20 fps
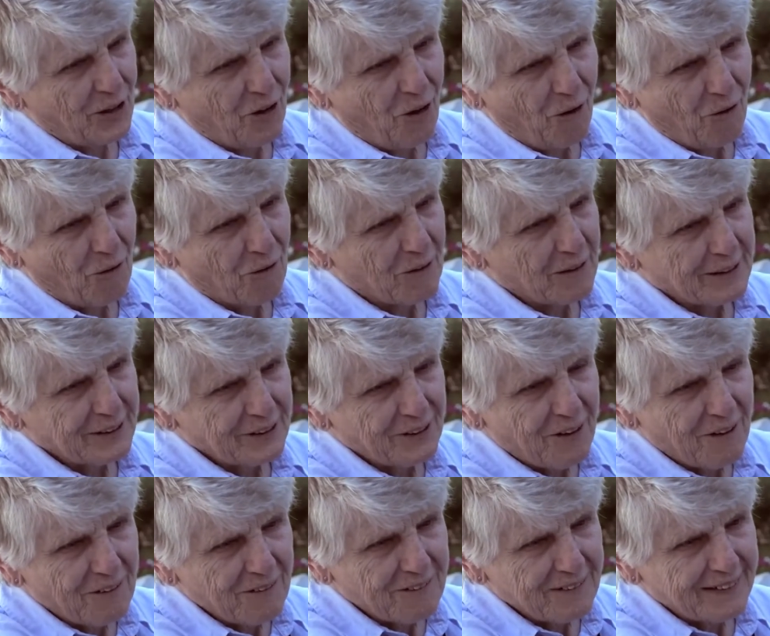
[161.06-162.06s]
every week.
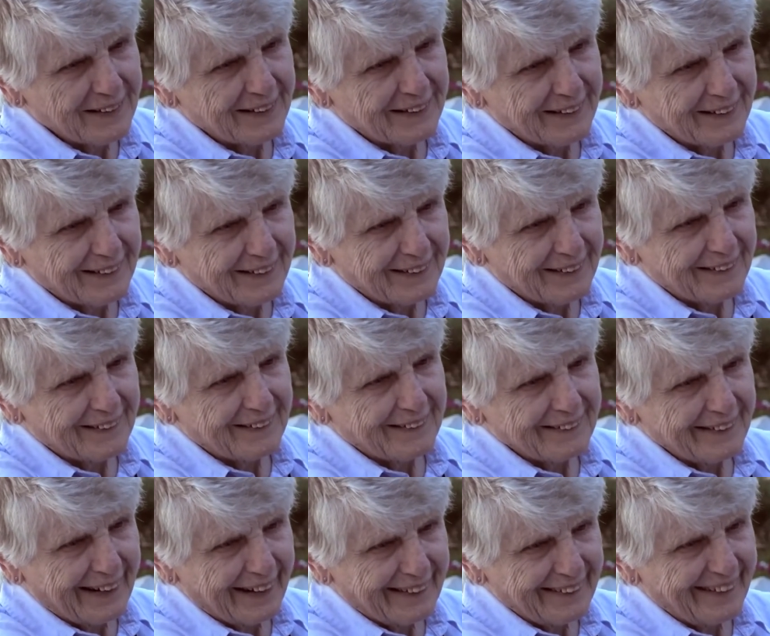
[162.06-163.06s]

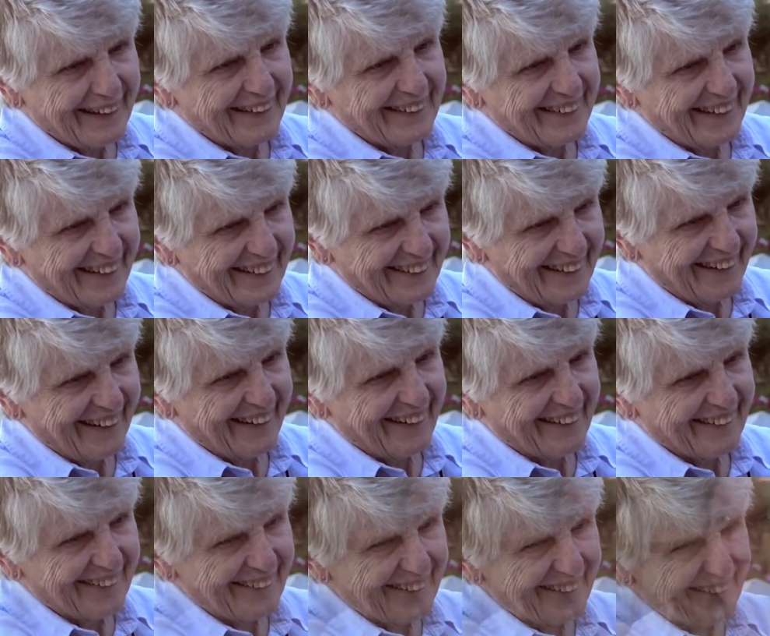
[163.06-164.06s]
She's not only
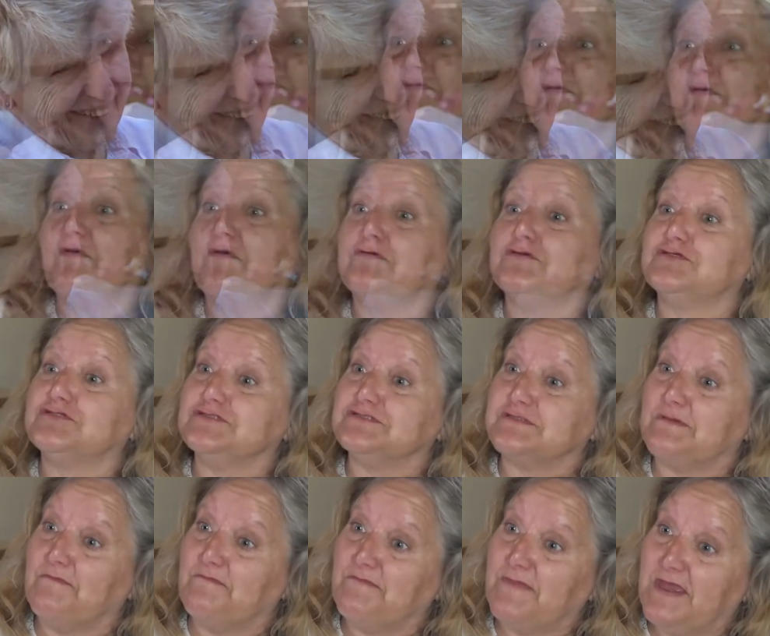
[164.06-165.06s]
beautiful, she's
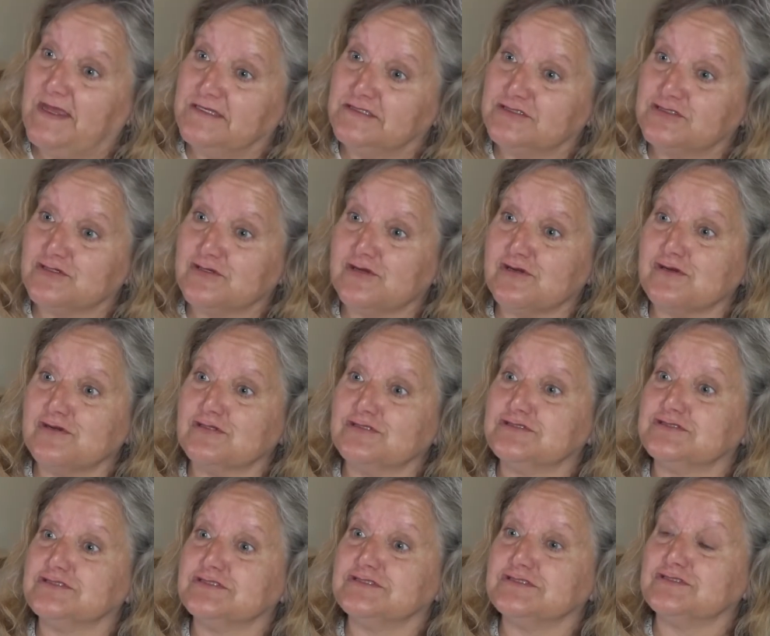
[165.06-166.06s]
a mentor,
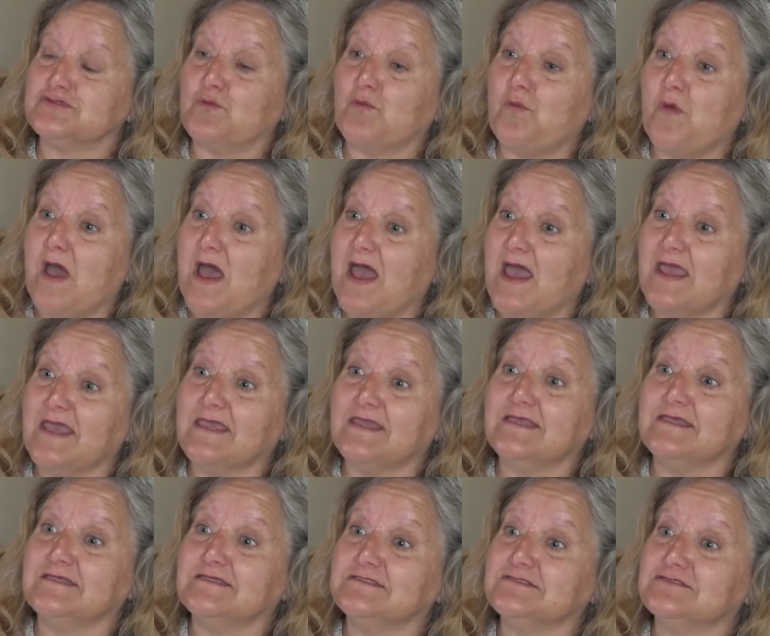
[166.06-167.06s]
she's
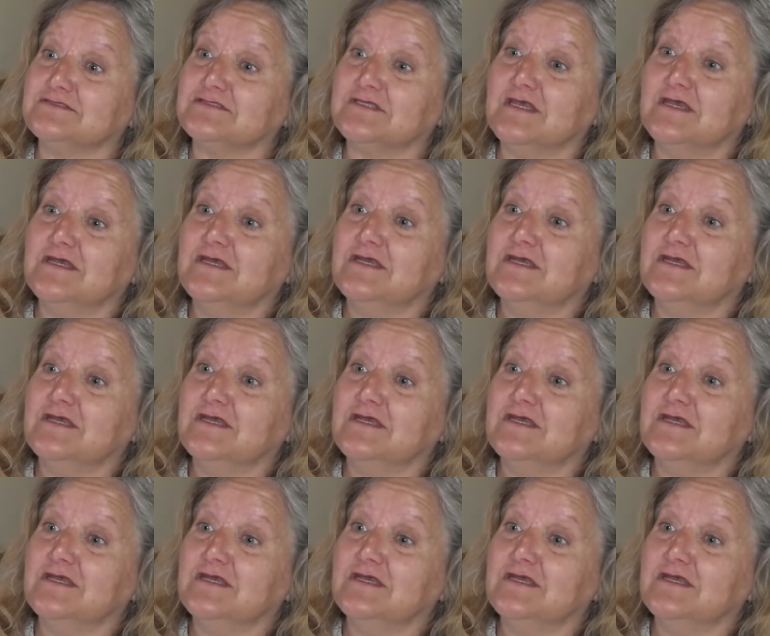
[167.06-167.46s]
wise.